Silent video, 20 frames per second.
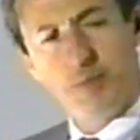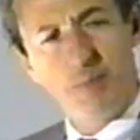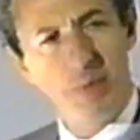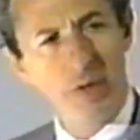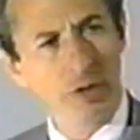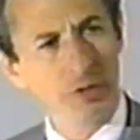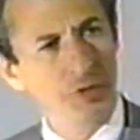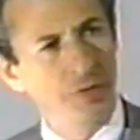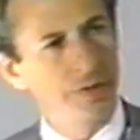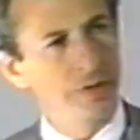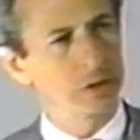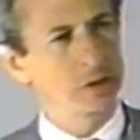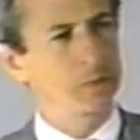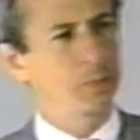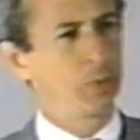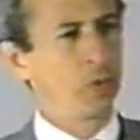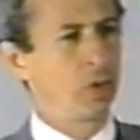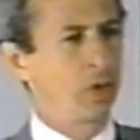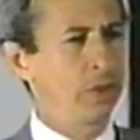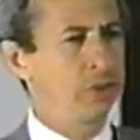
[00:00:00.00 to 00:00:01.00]
Builder and
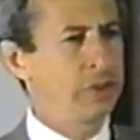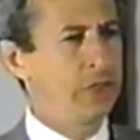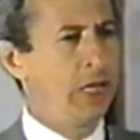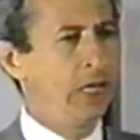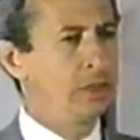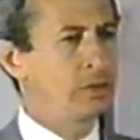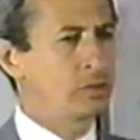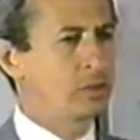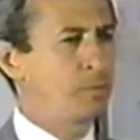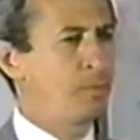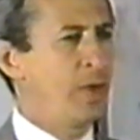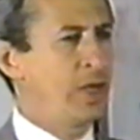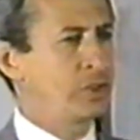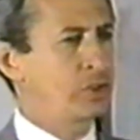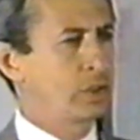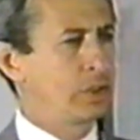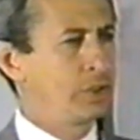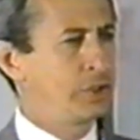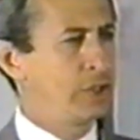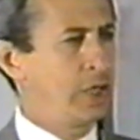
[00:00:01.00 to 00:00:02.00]
explorer, it's the age of
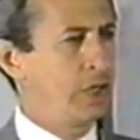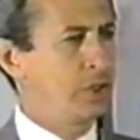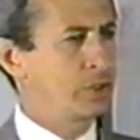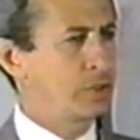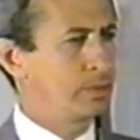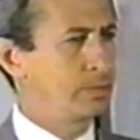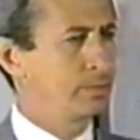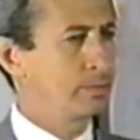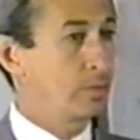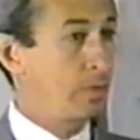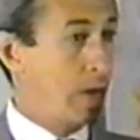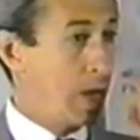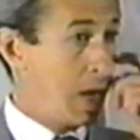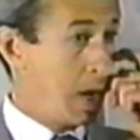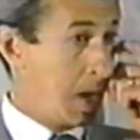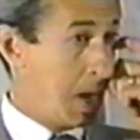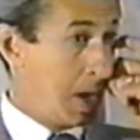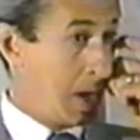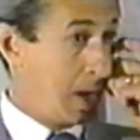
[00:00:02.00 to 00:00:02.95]
specialization, right?